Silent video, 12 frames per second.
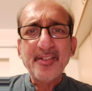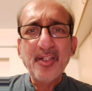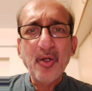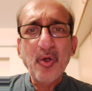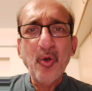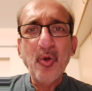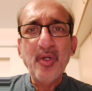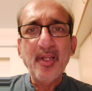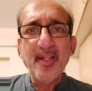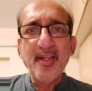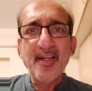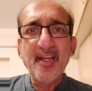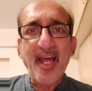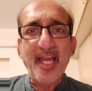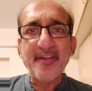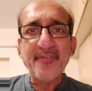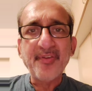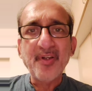the whole
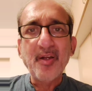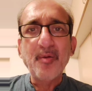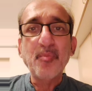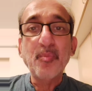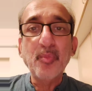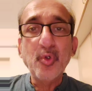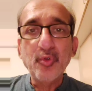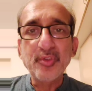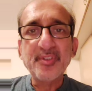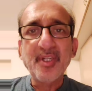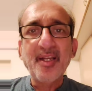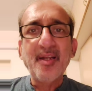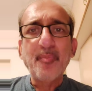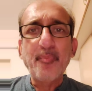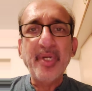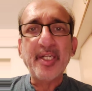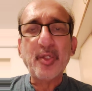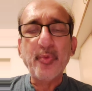life moves
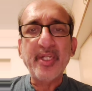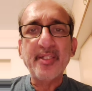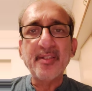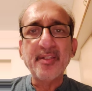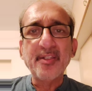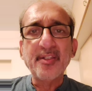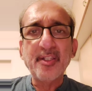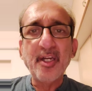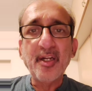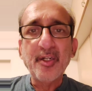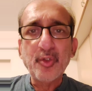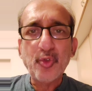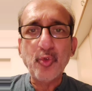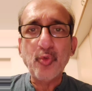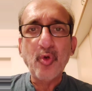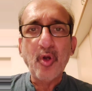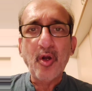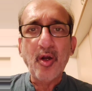between the
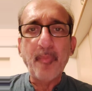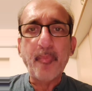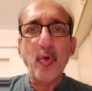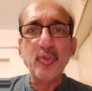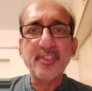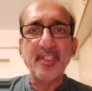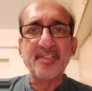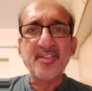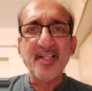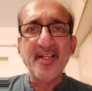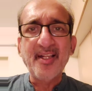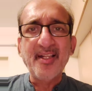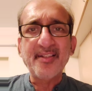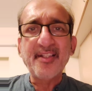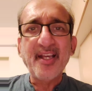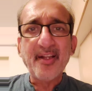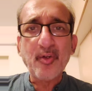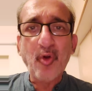two opposites.
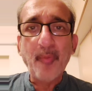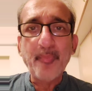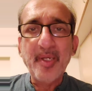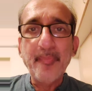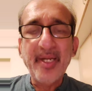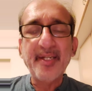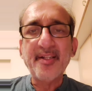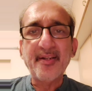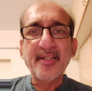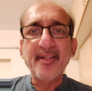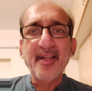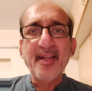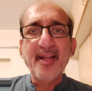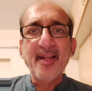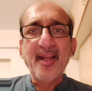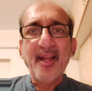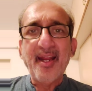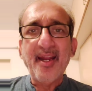They are complementary
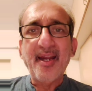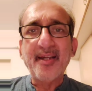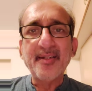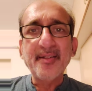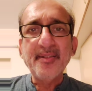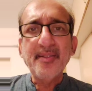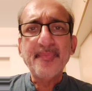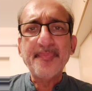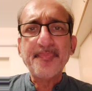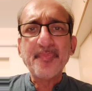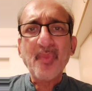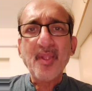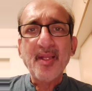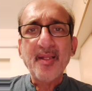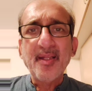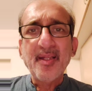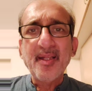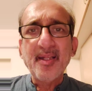and
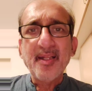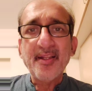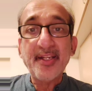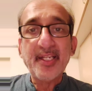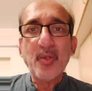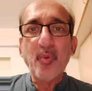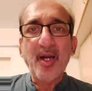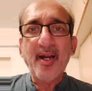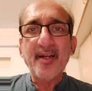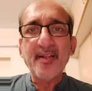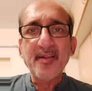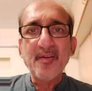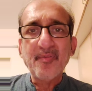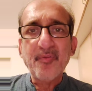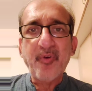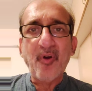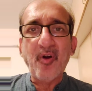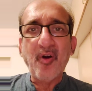required
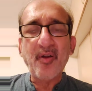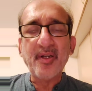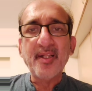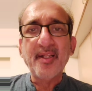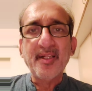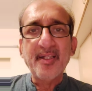for